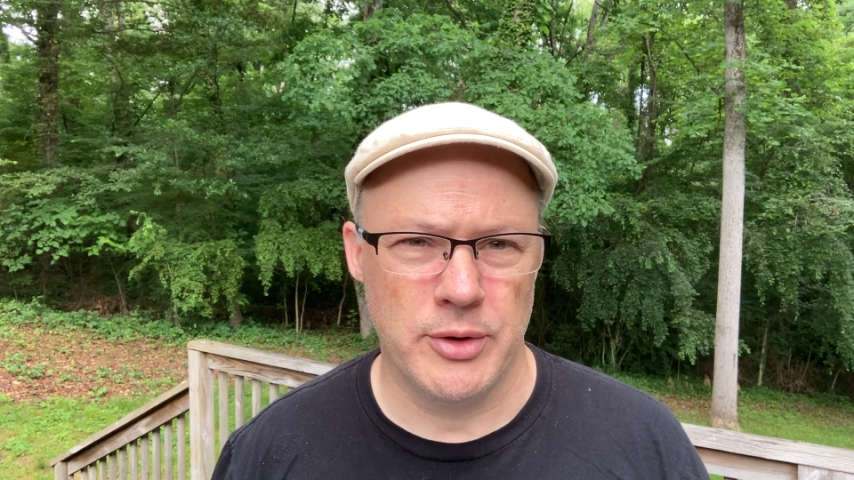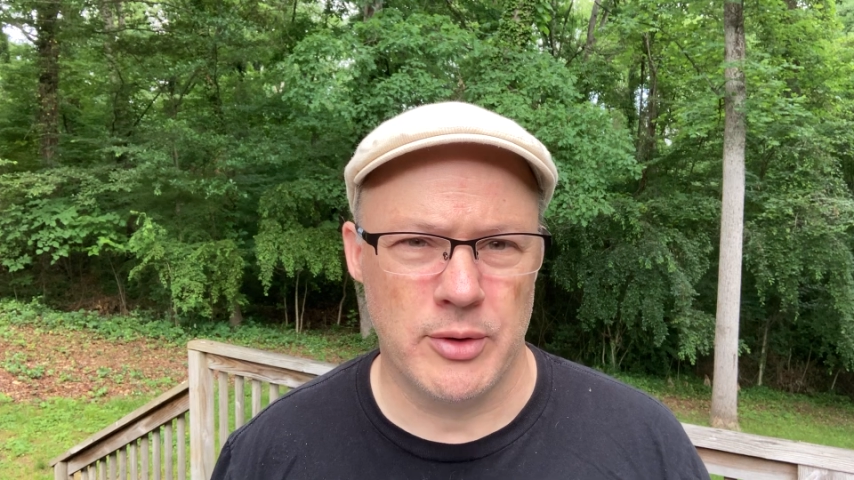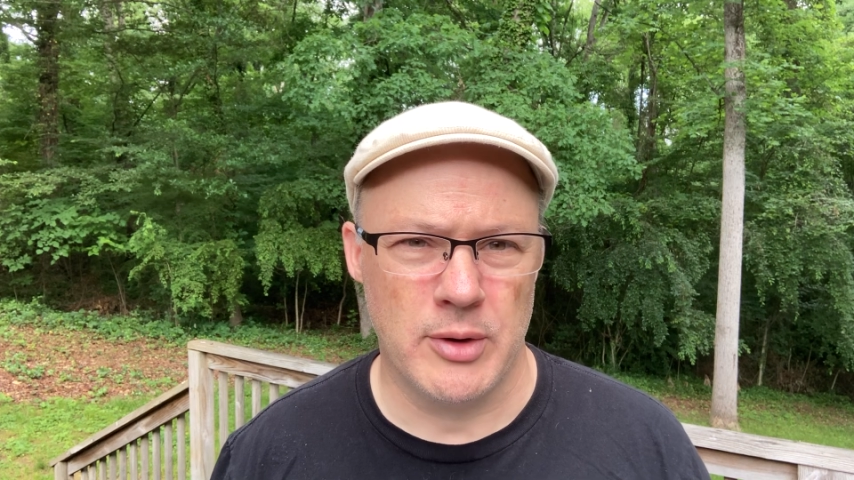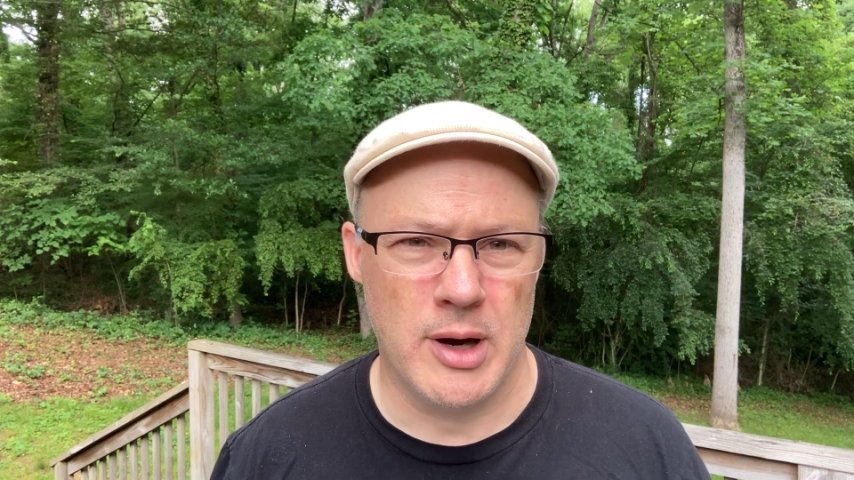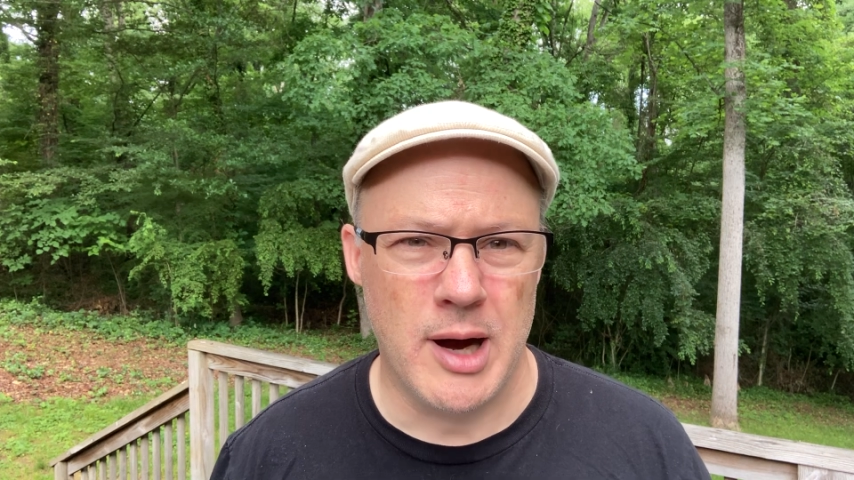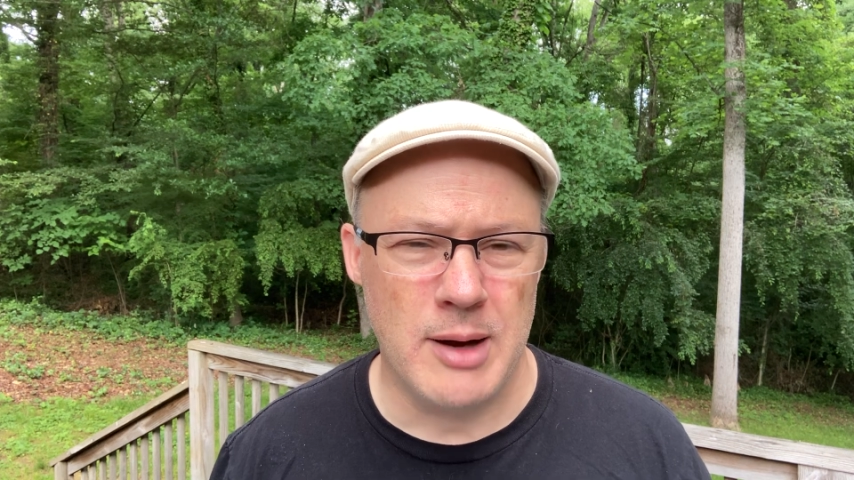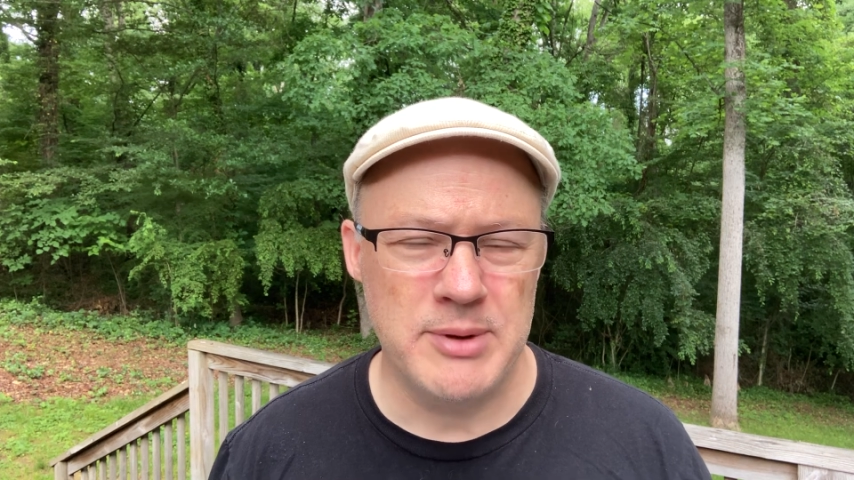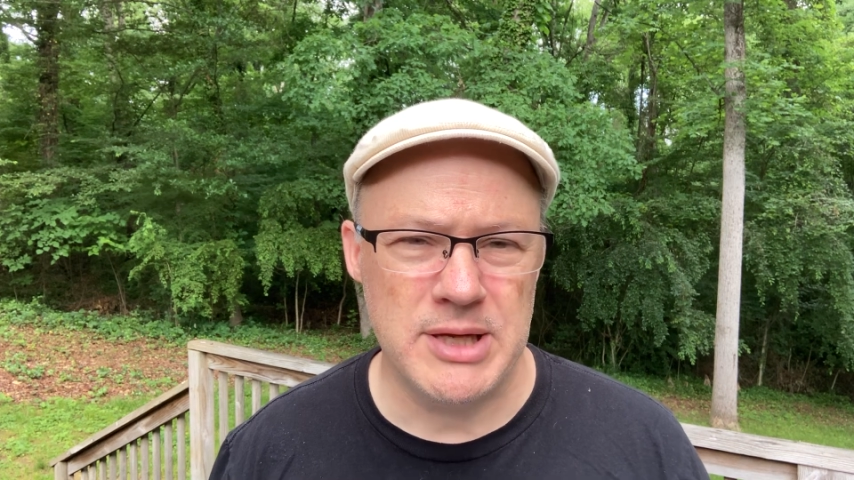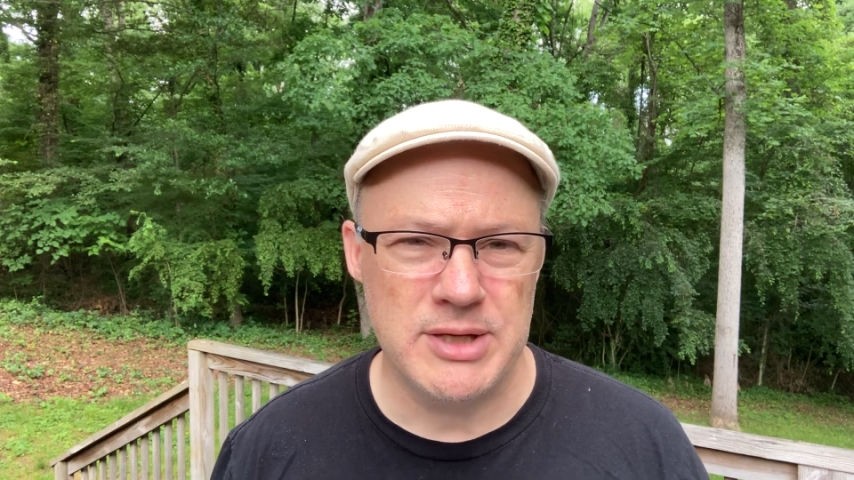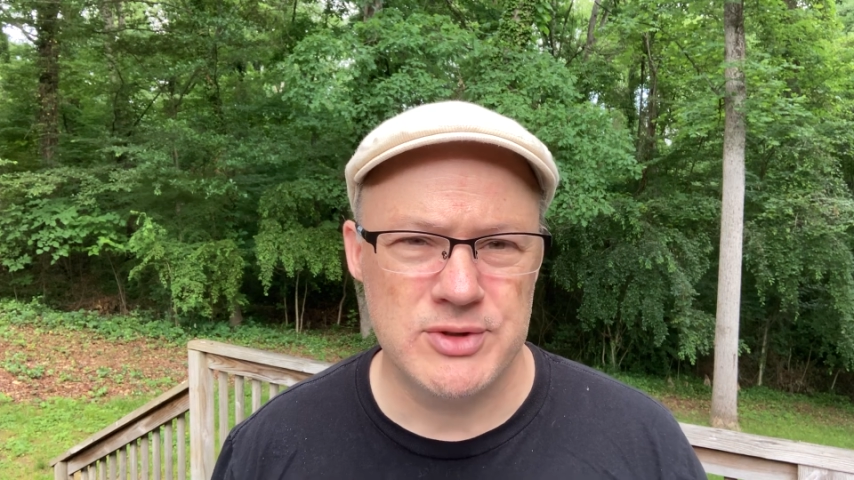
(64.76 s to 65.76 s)
your
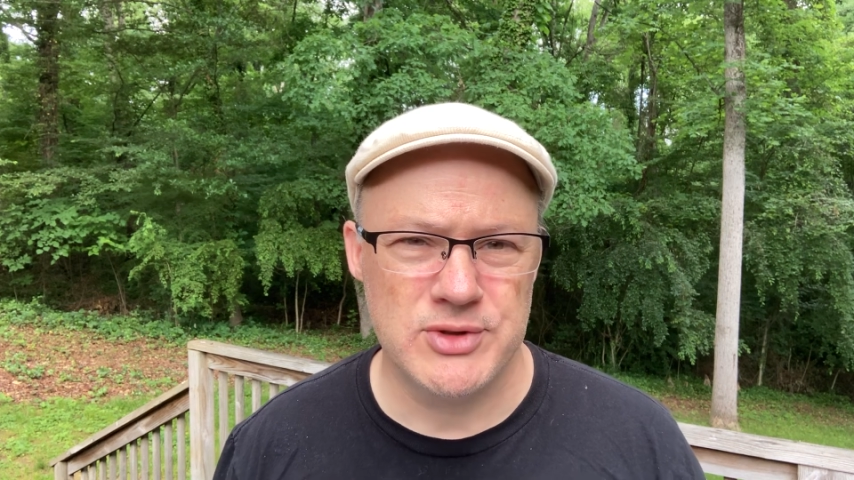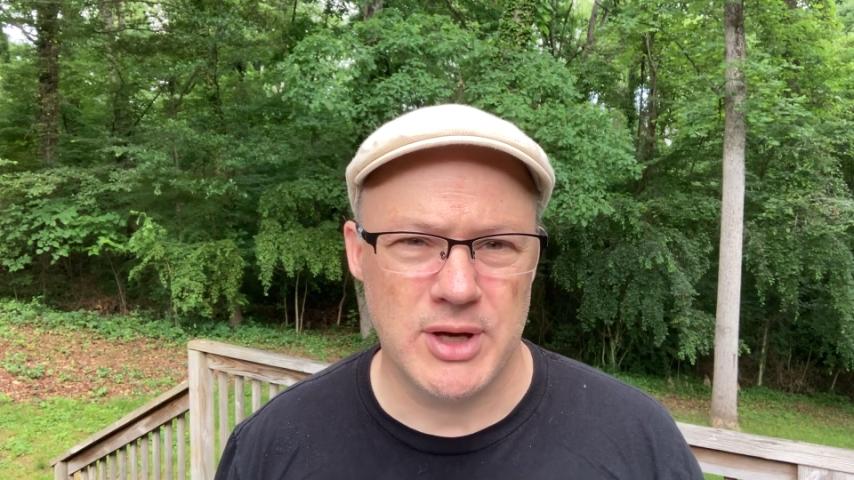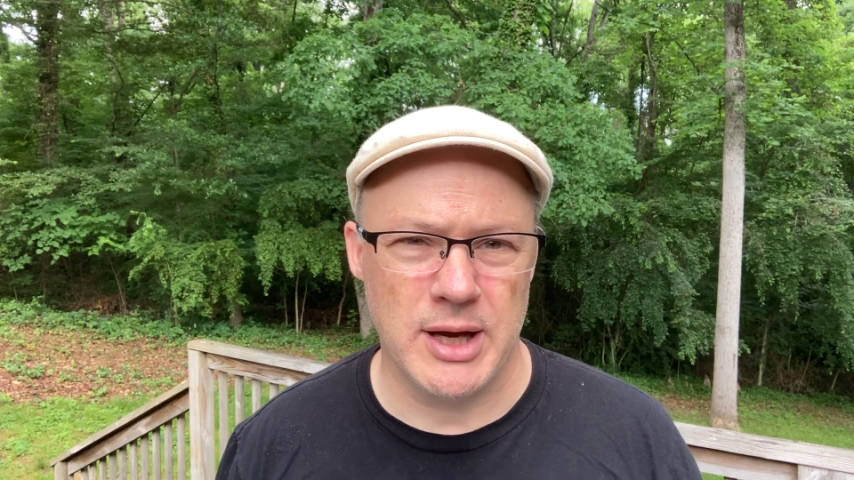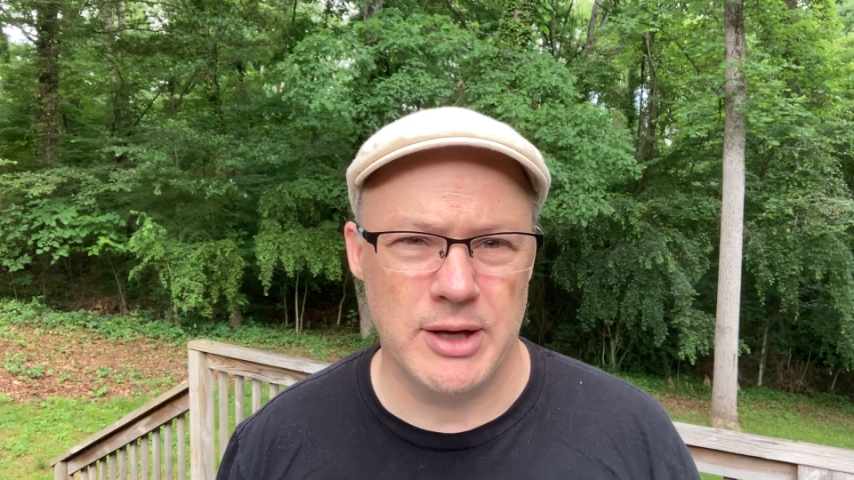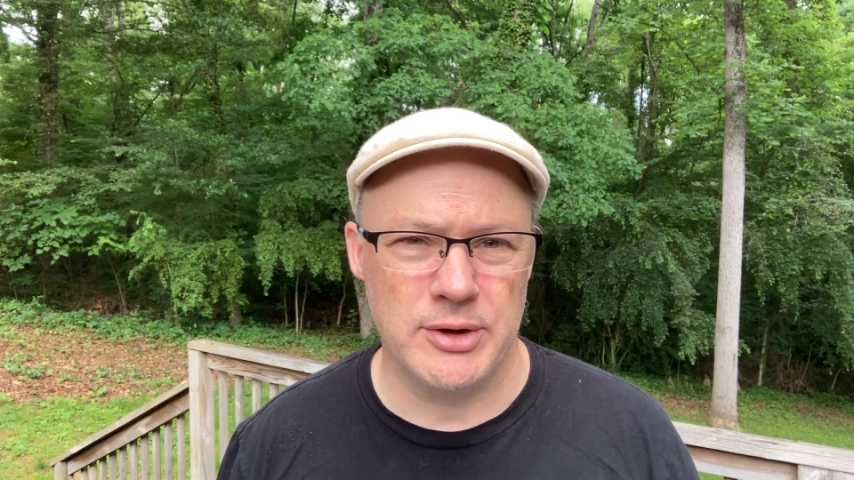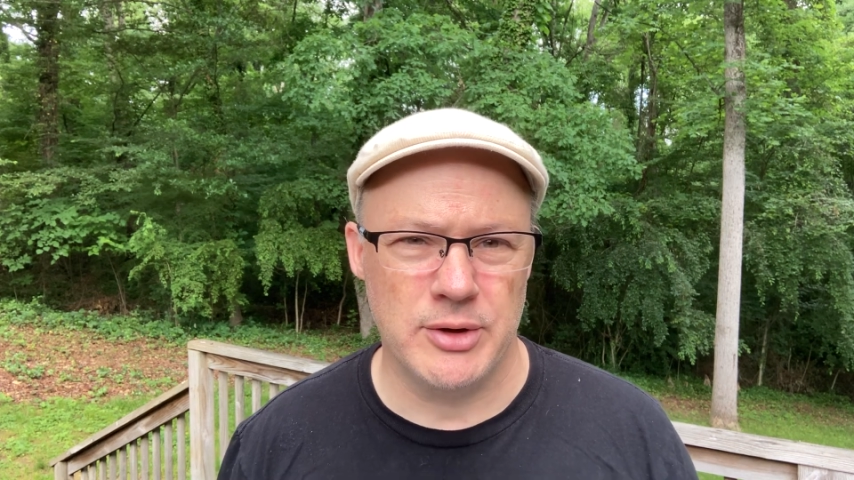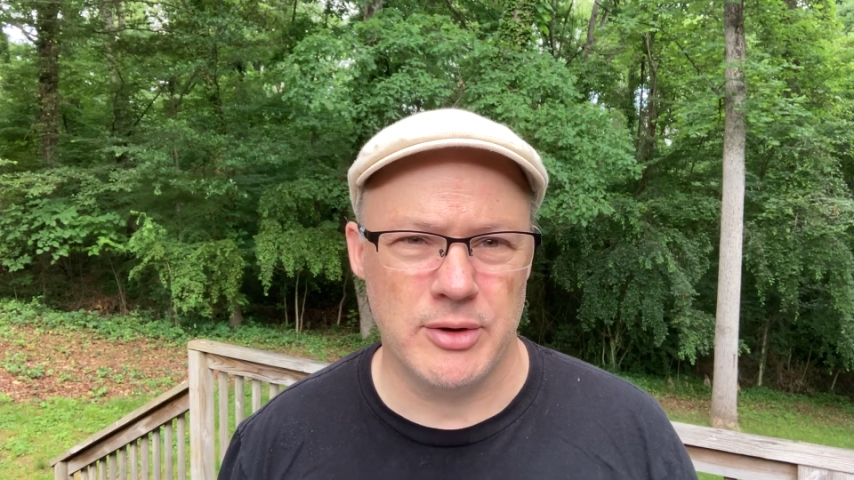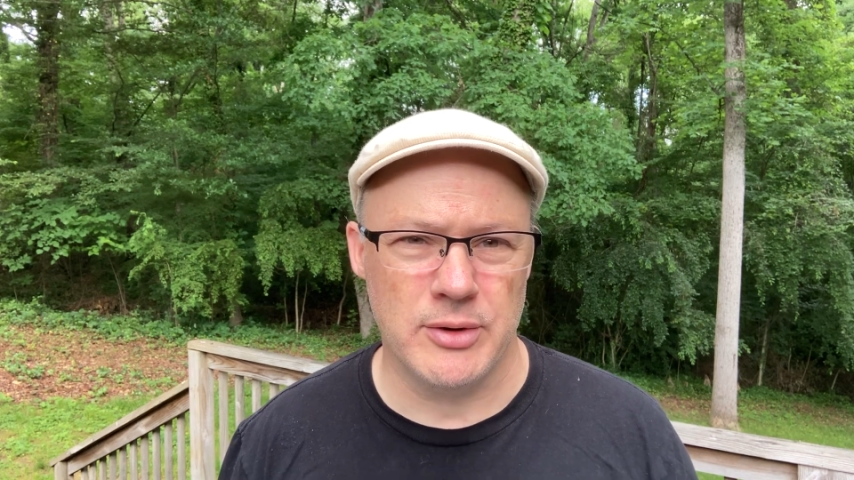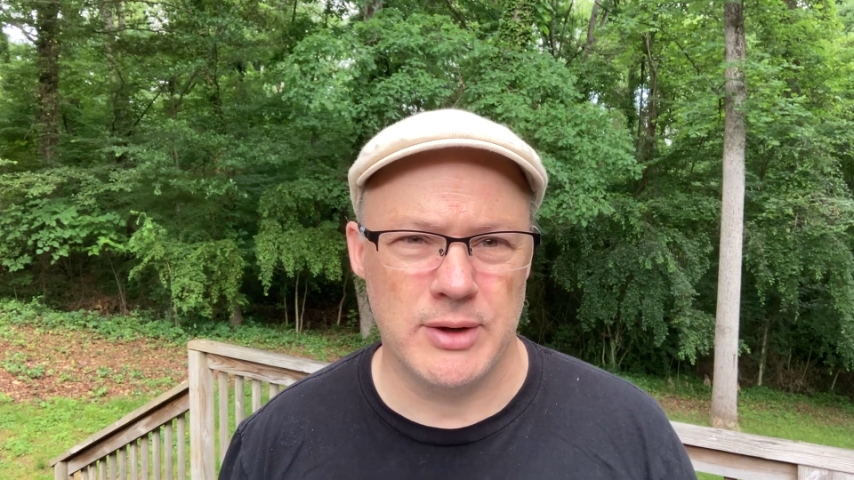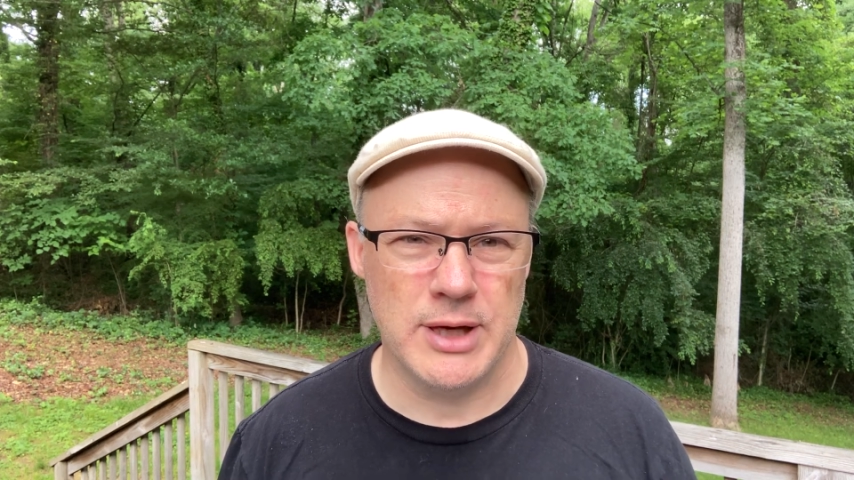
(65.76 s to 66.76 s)
hobbies and your